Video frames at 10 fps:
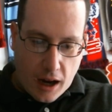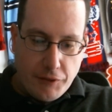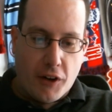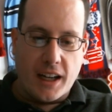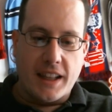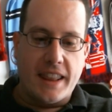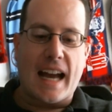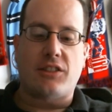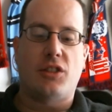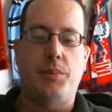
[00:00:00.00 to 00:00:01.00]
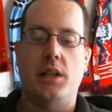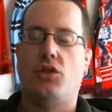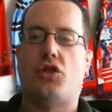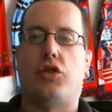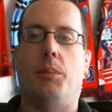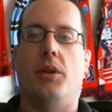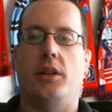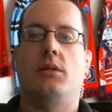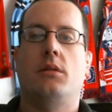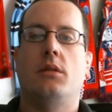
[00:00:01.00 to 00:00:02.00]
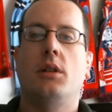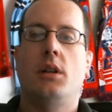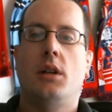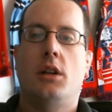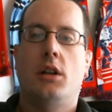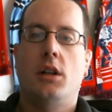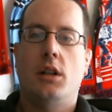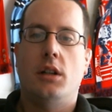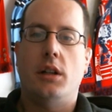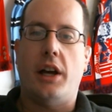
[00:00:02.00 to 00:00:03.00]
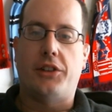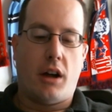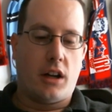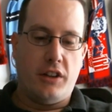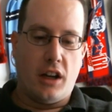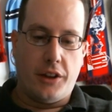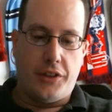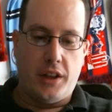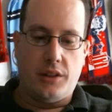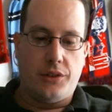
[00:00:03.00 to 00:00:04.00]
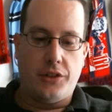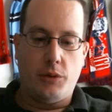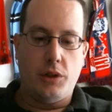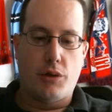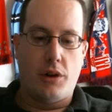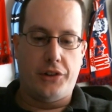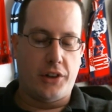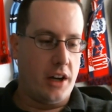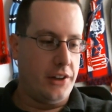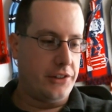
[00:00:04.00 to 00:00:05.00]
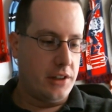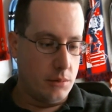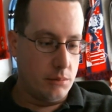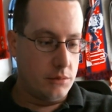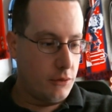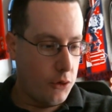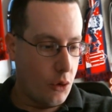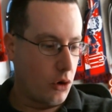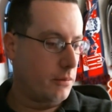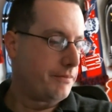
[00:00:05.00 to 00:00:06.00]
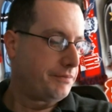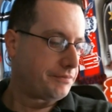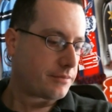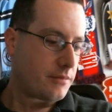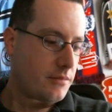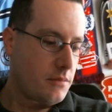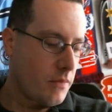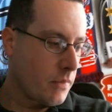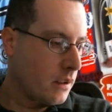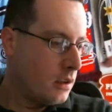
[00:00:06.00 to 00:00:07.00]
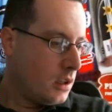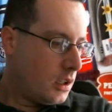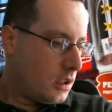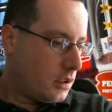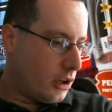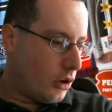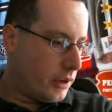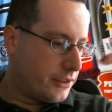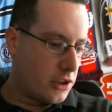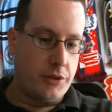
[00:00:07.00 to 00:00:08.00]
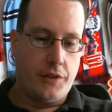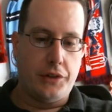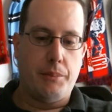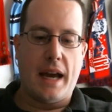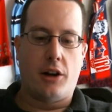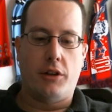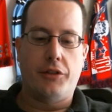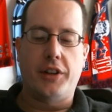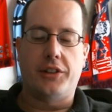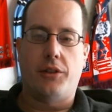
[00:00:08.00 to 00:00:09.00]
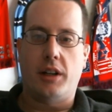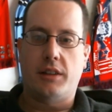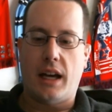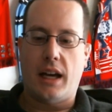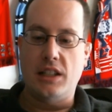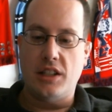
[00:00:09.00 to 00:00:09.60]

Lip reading: I find that to be as troubling as a lot of the other things that we criticize him for. In terms of his manner and things like that.